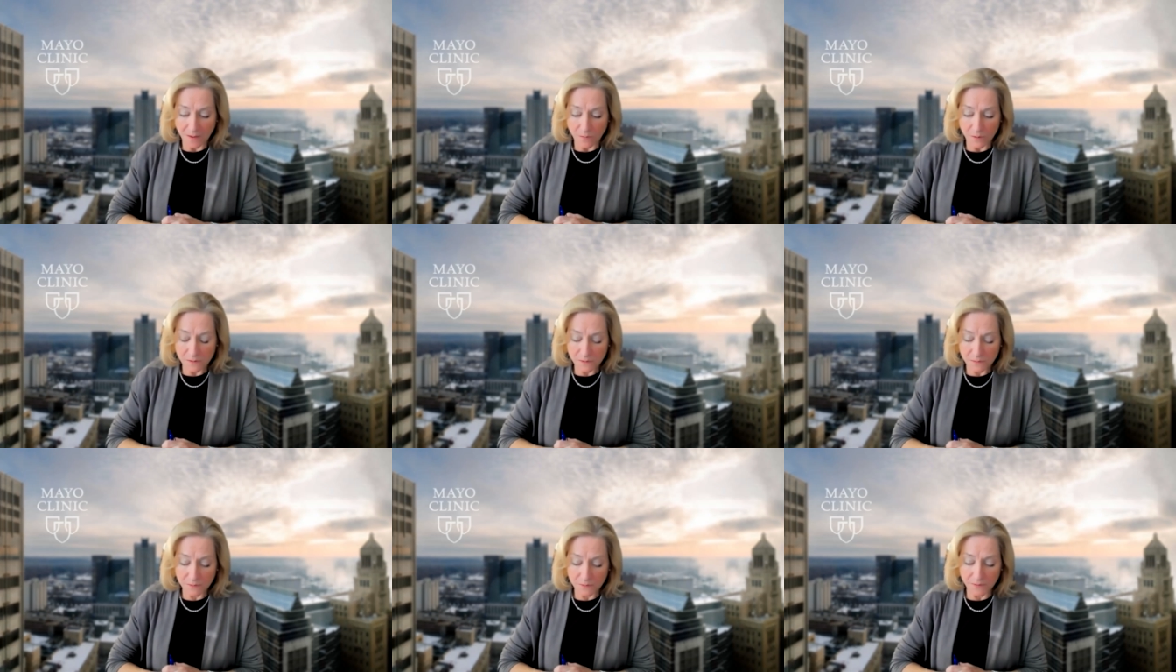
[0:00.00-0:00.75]
What does
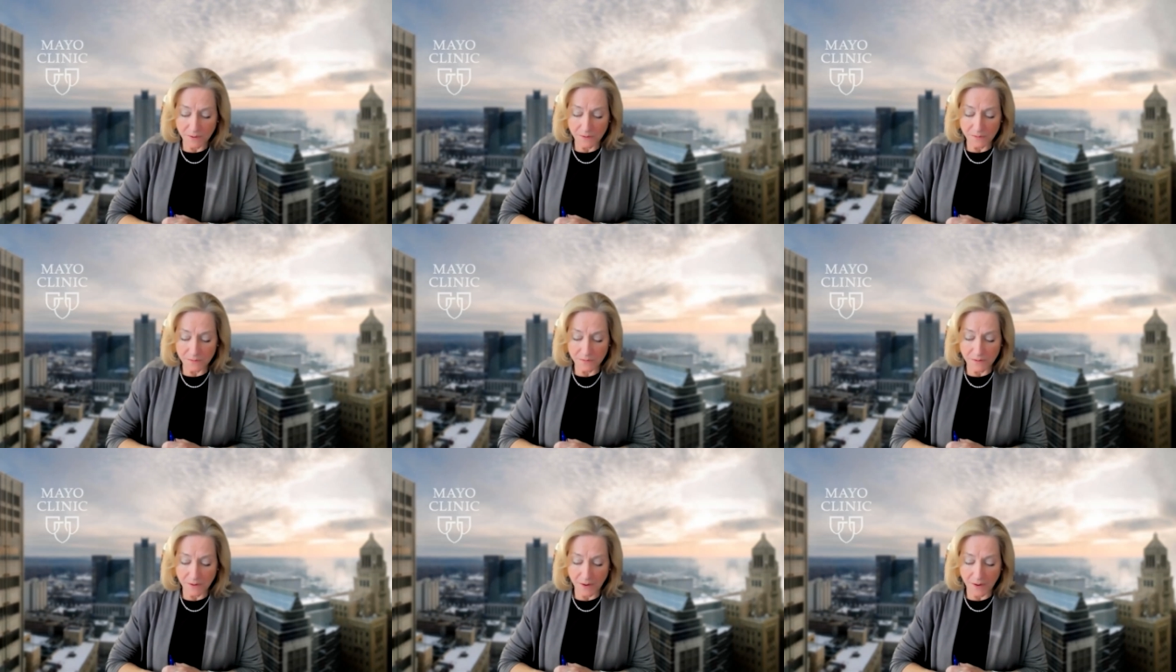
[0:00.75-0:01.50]
the result
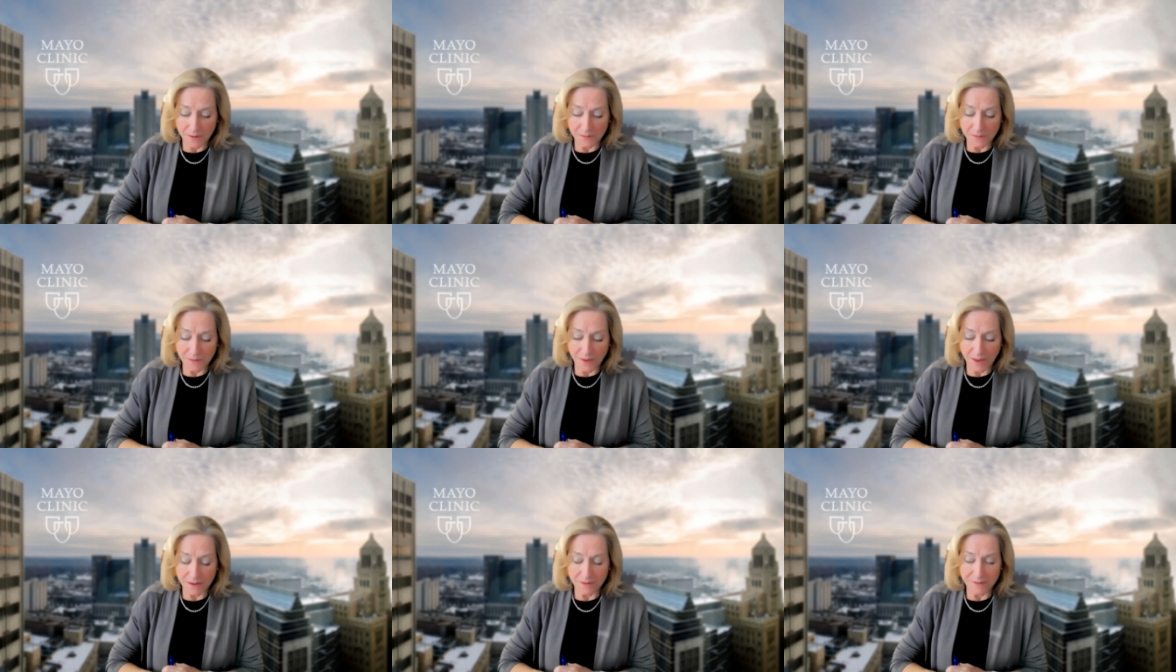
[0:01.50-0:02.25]
uh,
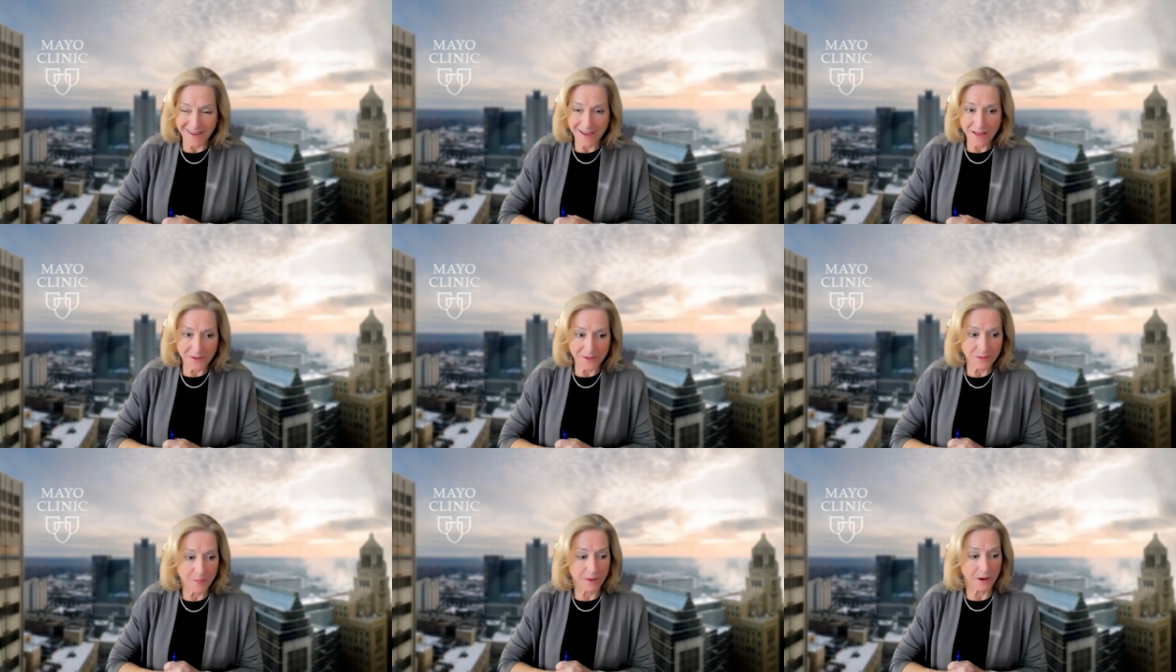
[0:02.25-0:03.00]
then tell us
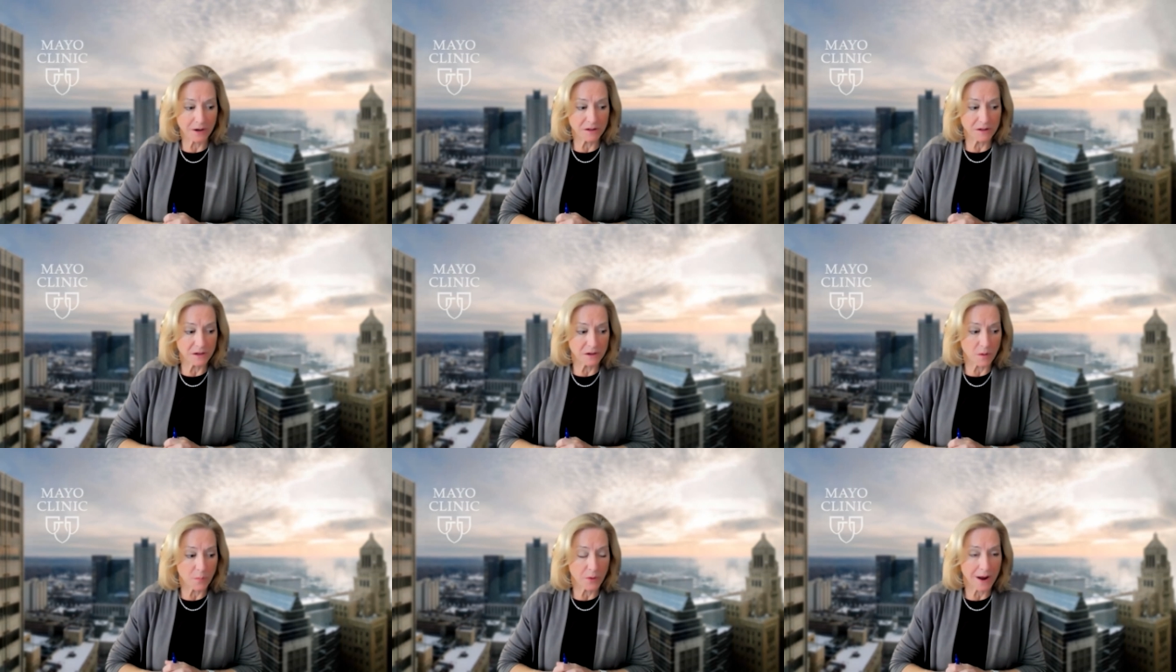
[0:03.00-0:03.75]
about our
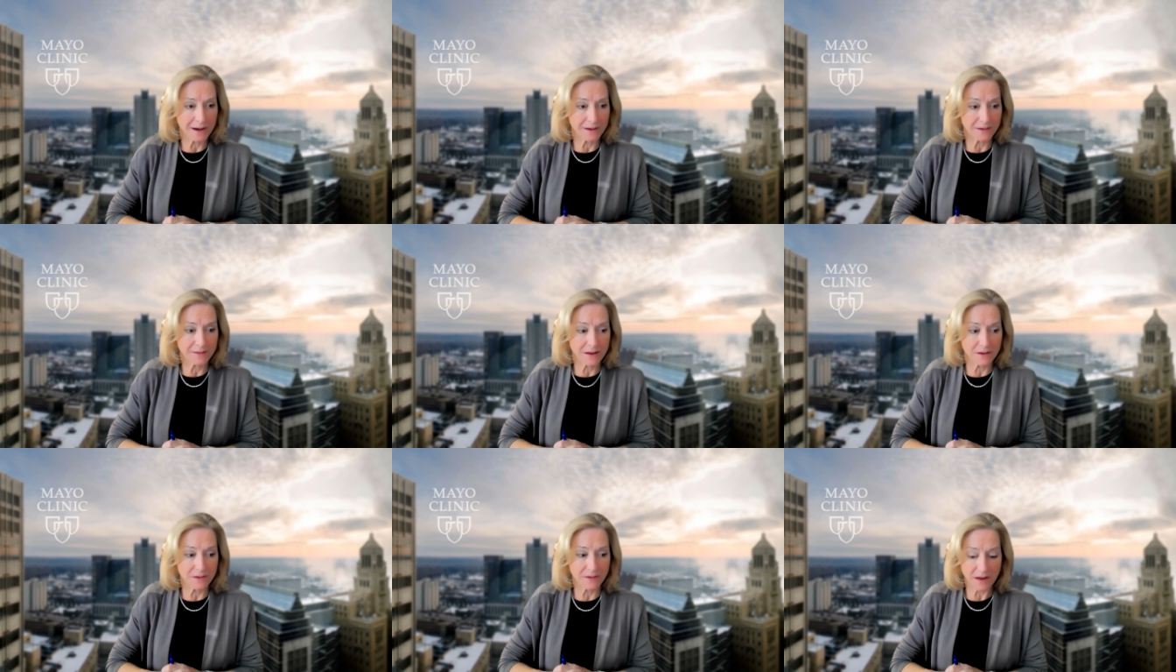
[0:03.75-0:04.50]
clinical practice? How
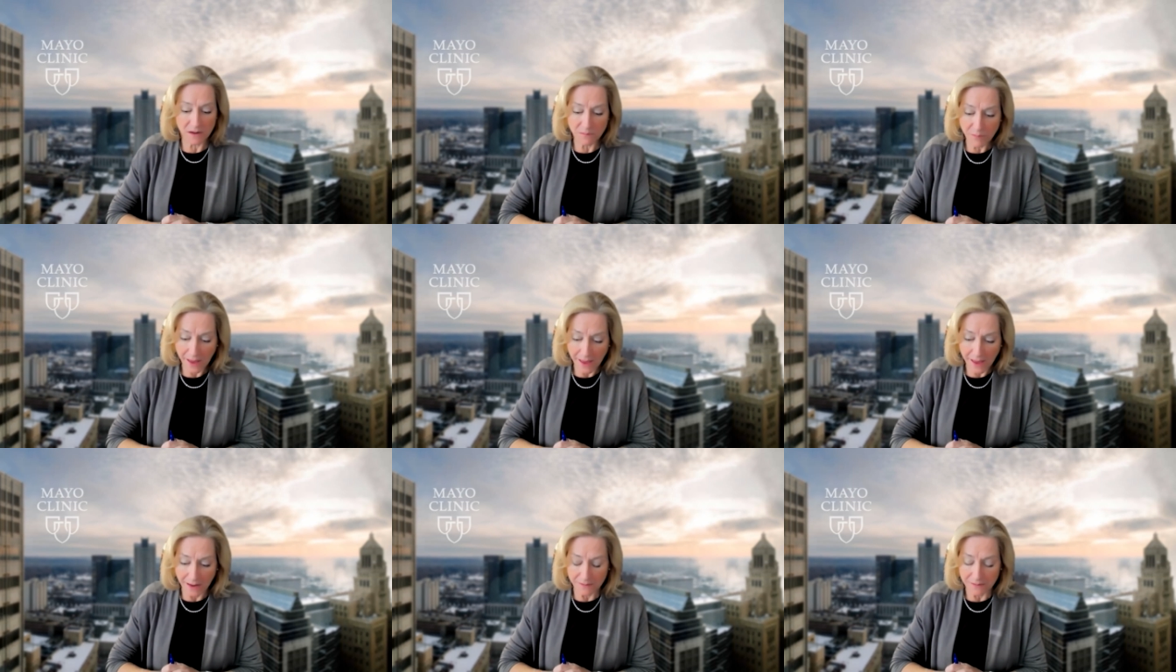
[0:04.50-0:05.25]
does it
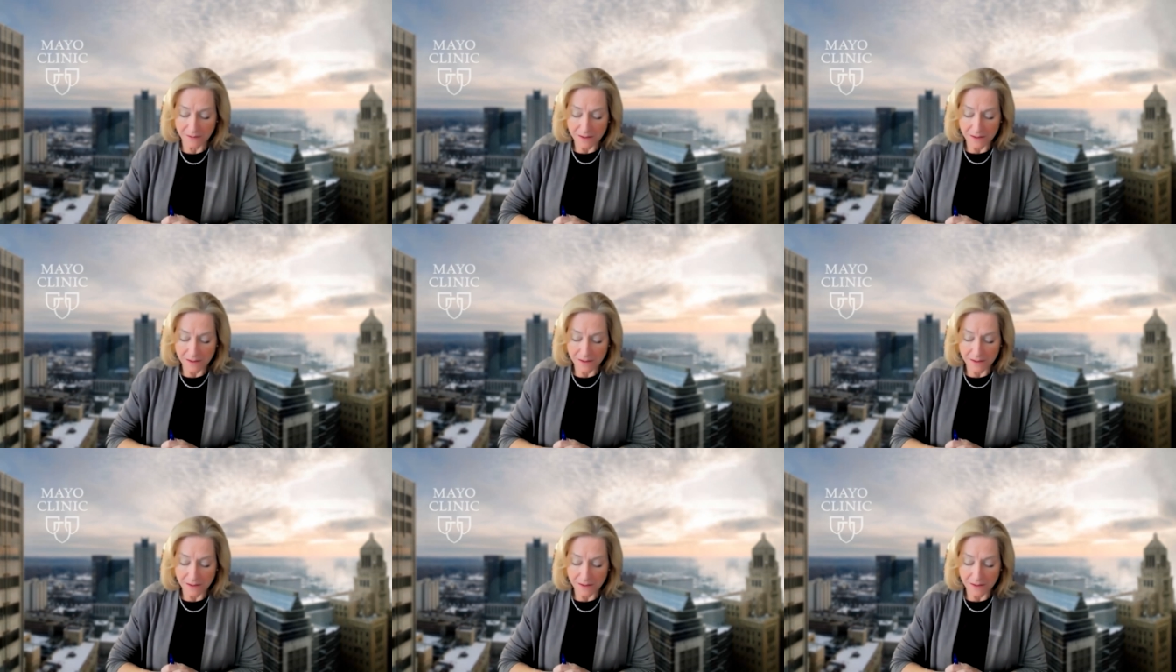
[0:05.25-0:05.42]
impact?